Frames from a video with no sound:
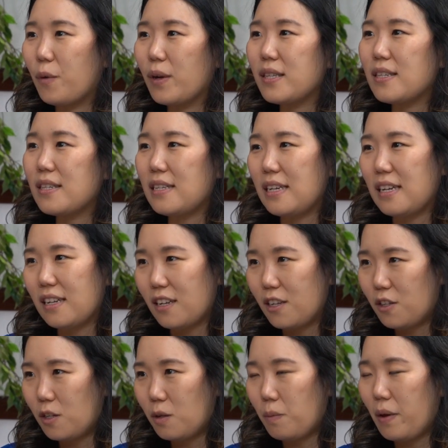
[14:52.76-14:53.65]
what's
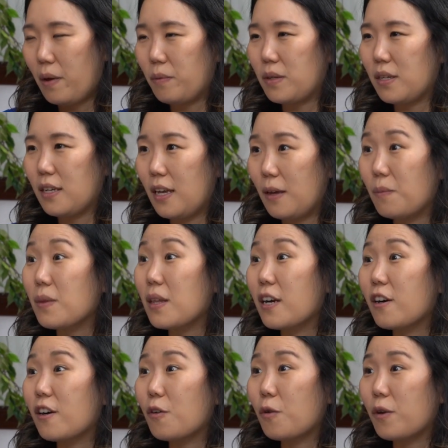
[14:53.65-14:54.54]
needed to be able to keep
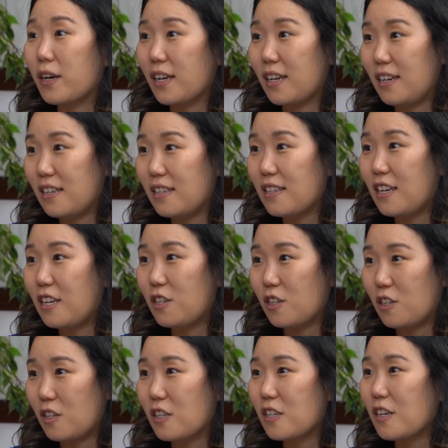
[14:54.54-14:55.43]
their
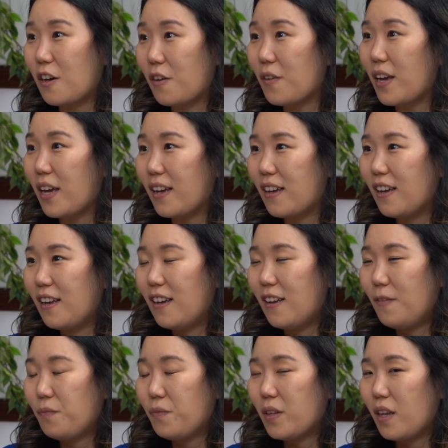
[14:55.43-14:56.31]
organizations going.
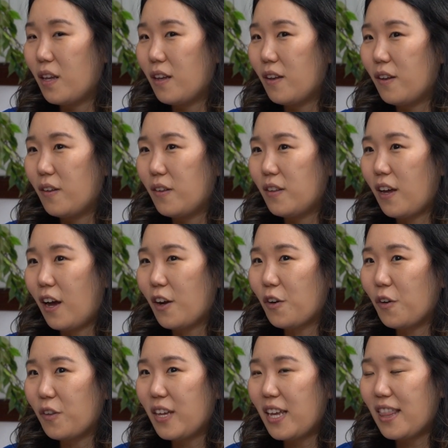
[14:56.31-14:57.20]
Not
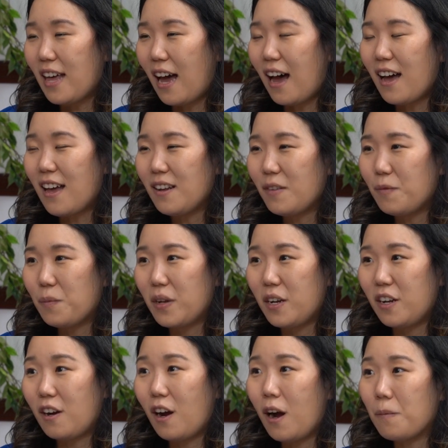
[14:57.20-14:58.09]
only that,
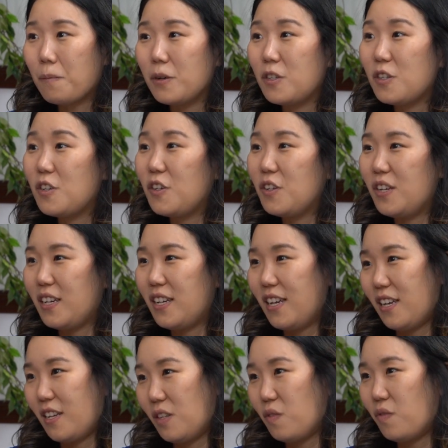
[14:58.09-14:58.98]
but an
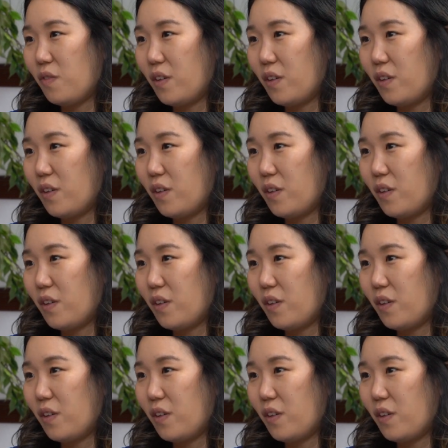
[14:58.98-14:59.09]
opportunity is